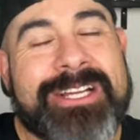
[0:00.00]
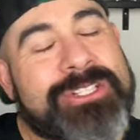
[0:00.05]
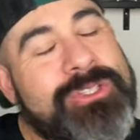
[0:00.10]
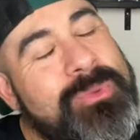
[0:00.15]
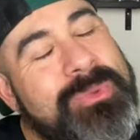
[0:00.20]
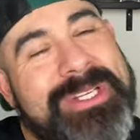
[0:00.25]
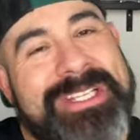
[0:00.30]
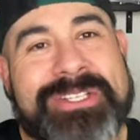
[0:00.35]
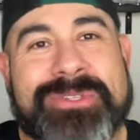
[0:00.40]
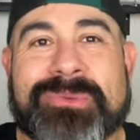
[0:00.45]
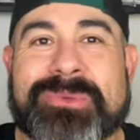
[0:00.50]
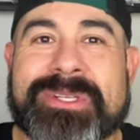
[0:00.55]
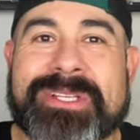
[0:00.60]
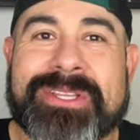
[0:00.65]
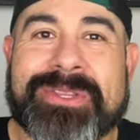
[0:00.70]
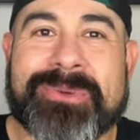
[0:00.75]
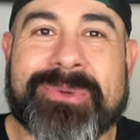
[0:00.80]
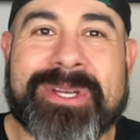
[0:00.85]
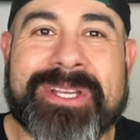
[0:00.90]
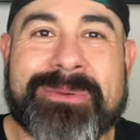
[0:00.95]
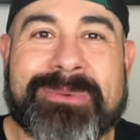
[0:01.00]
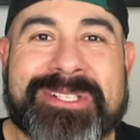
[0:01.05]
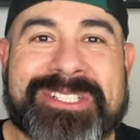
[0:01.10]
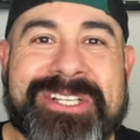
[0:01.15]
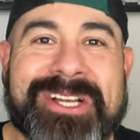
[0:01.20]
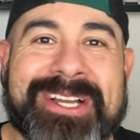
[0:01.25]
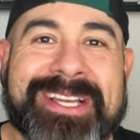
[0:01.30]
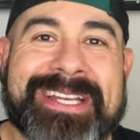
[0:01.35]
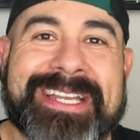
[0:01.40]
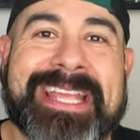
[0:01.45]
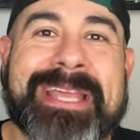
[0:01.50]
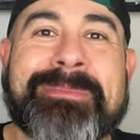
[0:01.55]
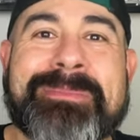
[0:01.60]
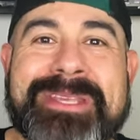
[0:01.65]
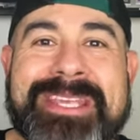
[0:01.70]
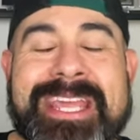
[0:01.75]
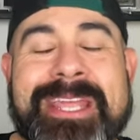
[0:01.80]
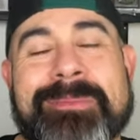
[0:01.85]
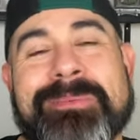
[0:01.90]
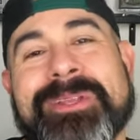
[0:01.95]
2023, and we're talking
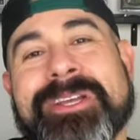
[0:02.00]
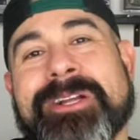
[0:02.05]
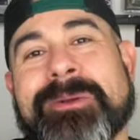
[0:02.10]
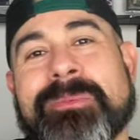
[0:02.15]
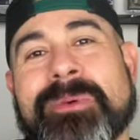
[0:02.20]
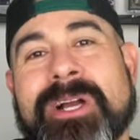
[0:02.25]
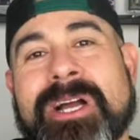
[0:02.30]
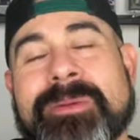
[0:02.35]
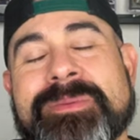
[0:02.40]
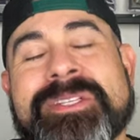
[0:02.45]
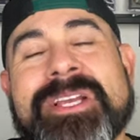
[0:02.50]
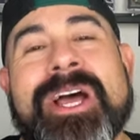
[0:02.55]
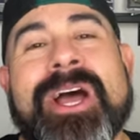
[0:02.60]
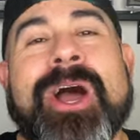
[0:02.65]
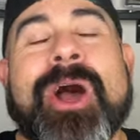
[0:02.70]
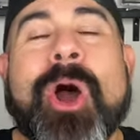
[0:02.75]
NBA player props.